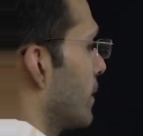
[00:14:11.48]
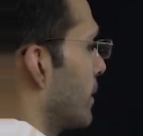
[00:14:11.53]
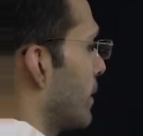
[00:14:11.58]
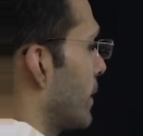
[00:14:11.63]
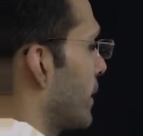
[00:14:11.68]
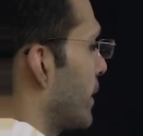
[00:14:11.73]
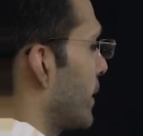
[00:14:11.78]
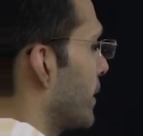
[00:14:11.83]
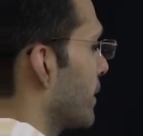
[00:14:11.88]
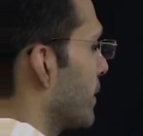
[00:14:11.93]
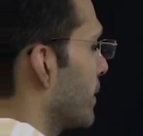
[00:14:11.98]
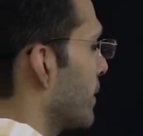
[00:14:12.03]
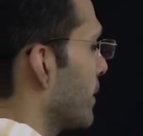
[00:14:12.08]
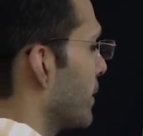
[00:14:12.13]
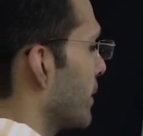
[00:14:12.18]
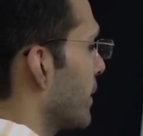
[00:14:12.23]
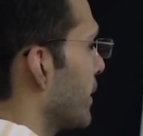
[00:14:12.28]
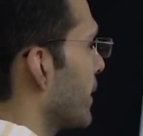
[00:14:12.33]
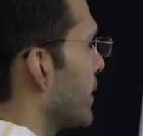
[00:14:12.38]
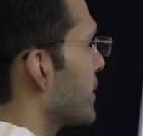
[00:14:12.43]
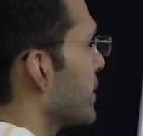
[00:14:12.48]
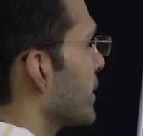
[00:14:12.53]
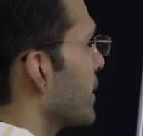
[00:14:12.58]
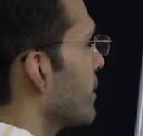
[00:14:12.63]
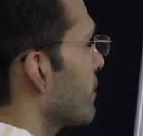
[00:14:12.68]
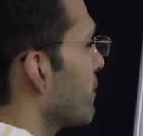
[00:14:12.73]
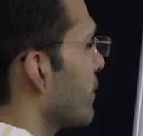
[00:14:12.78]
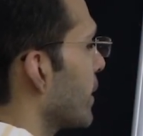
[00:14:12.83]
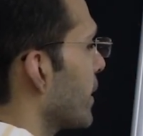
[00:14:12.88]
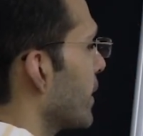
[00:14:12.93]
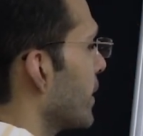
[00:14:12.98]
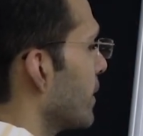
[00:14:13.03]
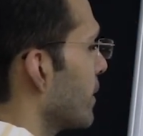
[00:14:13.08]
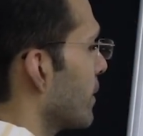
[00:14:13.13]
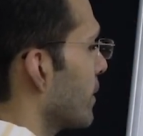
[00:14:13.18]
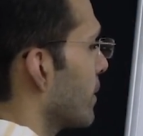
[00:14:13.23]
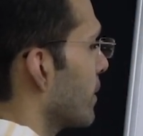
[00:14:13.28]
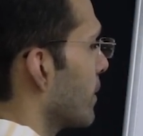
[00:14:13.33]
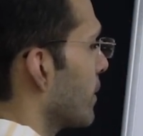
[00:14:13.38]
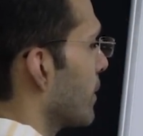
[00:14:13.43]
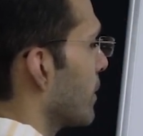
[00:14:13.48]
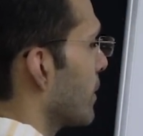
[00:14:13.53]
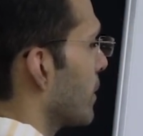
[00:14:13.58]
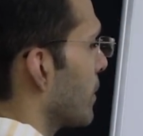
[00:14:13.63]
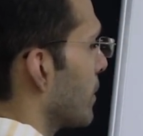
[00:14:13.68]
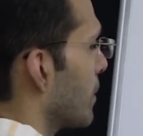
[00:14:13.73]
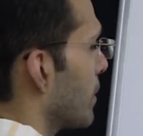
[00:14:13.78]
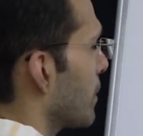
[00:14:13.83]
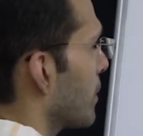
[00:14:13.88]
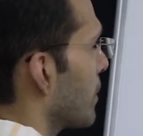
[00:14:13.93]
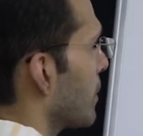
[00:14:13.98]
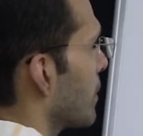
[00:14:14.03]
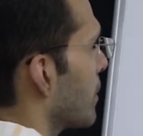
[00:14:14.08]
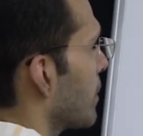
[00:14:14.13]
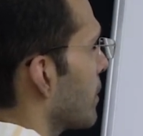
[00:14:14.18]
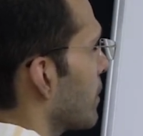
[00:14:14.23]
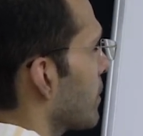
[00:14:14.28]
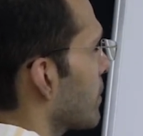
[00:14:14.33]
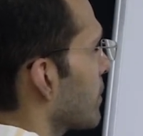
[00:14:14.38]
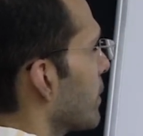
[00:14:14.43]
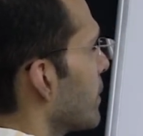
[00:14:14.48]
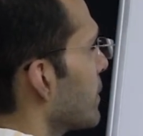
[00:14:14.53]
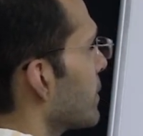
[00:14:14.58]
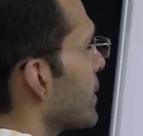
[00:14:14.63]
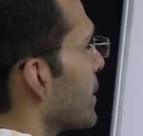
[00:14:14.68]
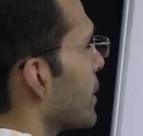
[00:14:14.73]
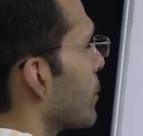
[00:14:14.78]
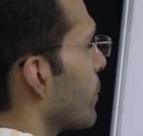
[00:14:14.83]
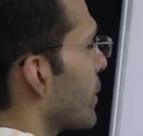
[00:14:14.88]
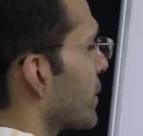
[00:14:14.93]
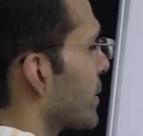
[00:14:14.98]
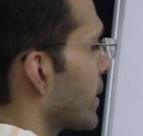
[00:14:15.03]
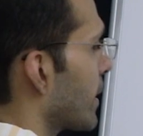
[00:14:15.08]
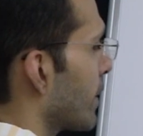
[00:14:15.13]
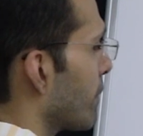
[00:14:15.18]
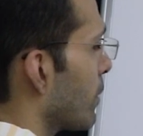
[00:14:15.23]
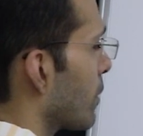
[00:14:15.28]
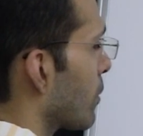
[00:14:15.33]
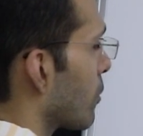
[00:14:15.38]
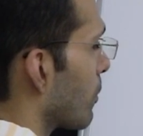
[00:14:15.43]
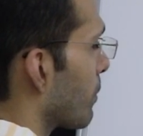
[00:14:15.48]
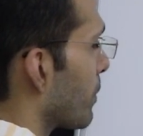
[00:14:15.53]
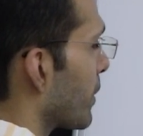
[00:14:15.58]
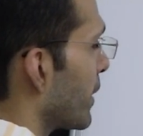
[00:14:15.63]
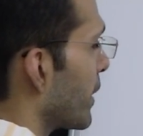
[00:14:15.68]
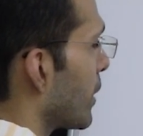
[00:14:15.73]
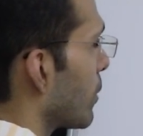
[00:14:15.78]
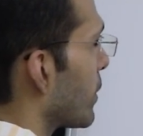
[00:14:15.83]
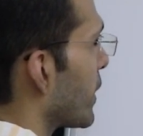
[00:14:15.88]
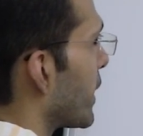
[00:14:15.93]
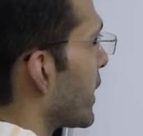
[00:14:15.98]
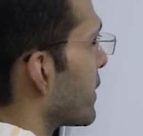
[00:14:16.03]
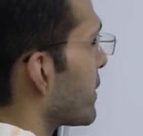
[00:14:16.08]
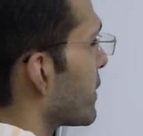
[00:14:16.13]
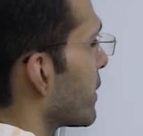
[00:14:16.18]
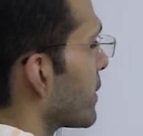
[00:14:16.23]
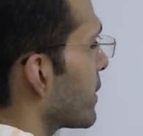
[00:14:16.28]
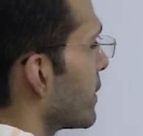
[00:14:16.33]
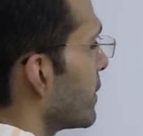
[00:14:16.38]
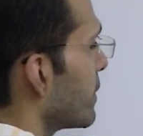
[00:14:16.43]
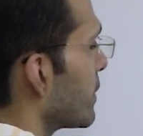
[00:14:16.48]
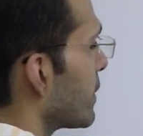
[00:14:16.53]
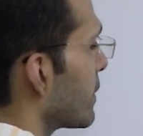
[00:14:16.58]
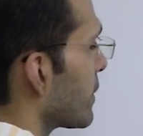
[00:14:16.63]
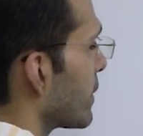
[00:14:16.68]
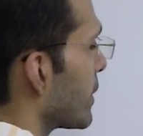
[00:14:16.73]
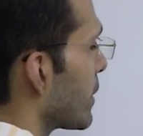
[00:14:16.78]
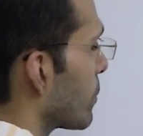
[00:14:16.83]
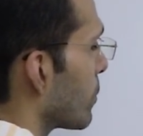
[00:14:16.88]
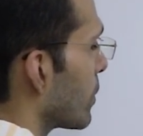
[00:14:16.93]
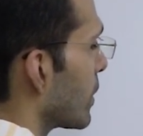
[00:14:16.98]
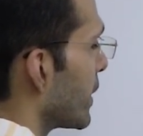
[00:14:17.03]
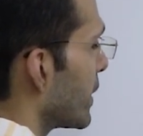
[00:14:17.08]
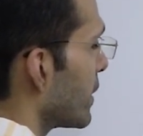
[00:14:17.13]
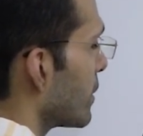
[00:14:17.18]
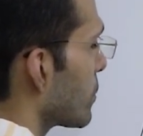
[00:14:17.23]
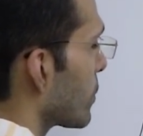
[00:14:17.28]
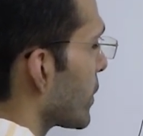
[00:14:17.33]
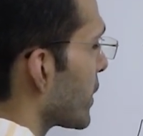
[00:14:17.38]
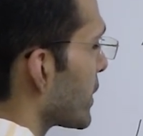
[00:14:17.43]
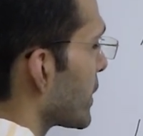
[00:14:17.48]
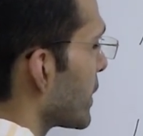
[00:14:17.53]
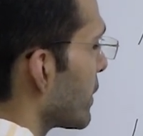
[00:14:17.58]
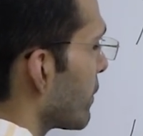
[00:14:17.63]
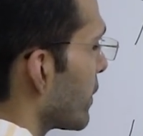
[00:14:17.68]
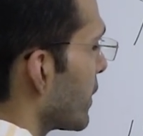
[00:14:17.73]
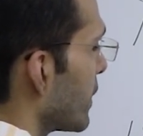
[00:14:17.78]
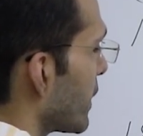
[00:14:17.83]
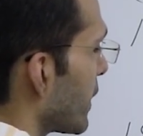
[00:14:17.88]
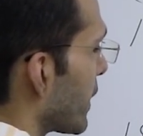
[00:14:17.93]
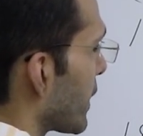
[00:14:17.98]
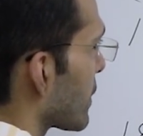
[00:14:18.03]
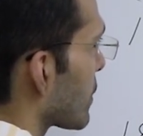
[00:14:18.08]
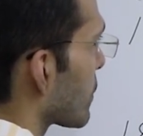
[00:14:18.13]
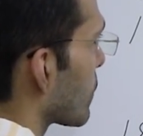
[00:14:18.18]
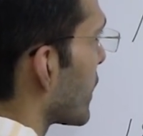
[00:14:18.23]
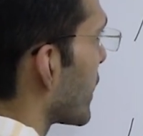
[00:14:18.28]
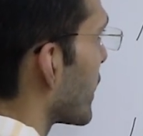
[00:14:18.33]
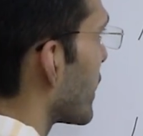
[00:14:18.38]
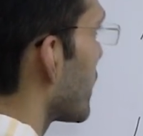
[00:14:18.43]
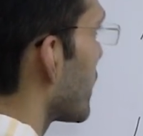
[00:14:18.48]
and 18y, this equation I will copy down as it is equaling 21xy.